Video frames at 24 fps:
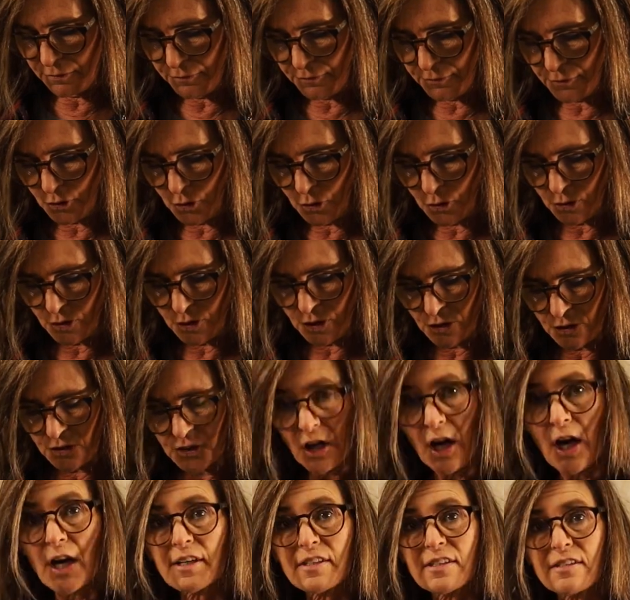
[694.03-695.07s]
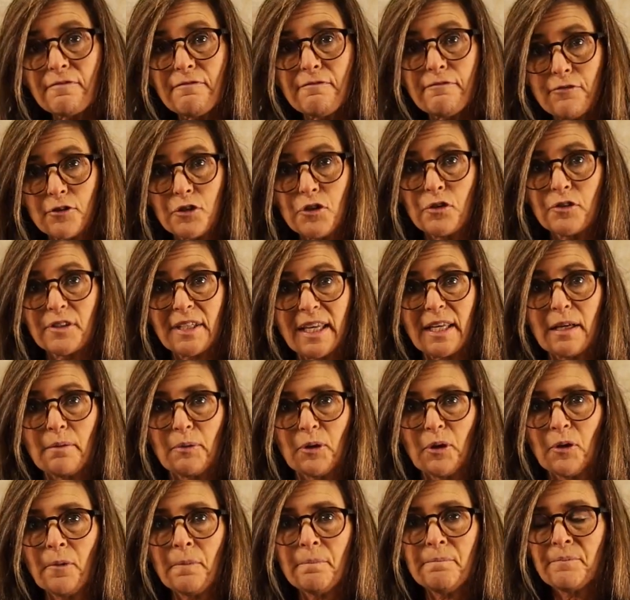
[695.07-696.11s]
dog's food,
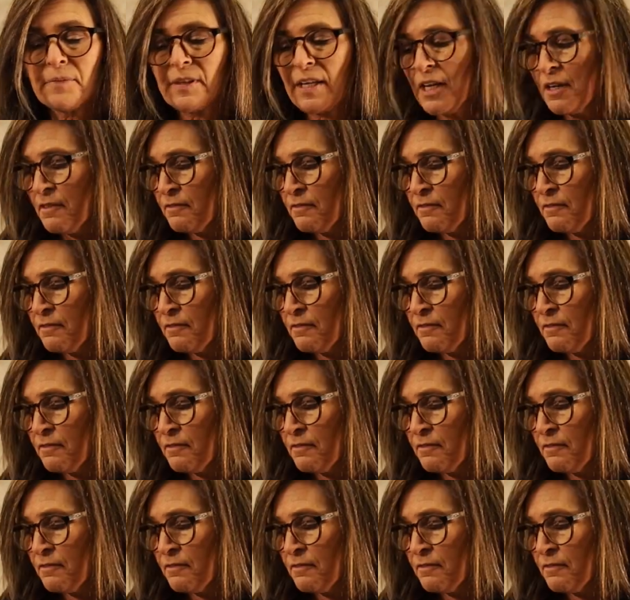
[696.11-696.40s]
kibble,